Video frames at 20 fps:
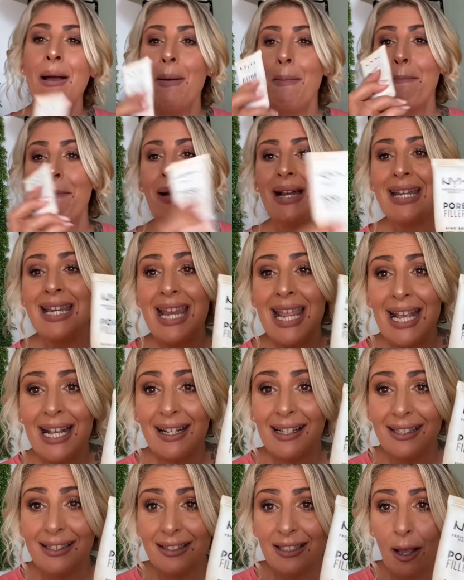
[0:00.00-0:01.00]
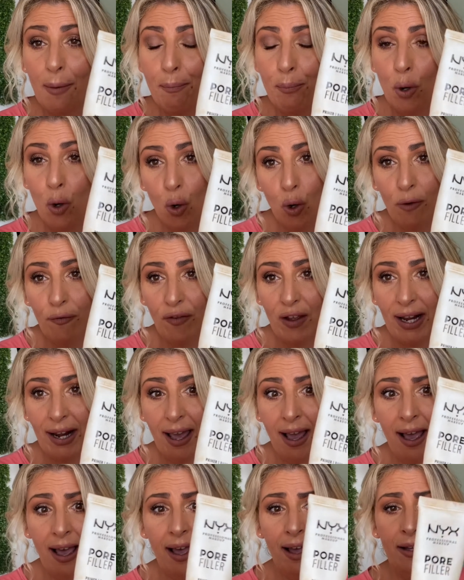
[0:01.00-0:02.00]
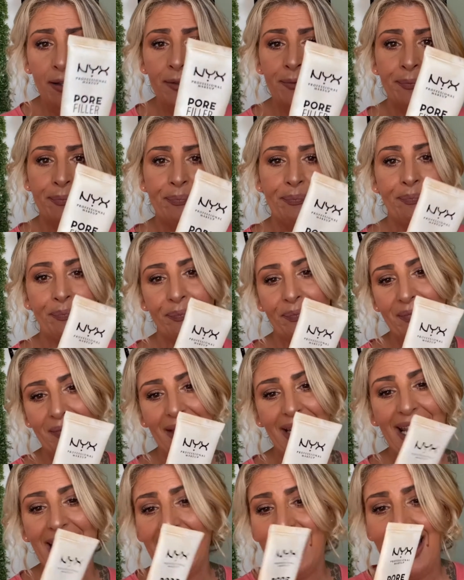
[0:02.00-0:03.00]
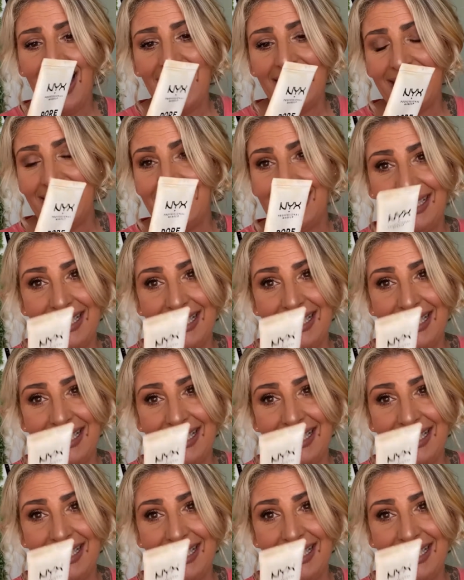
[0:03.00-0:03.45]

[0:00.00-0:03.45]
My NYX pore filler. It had its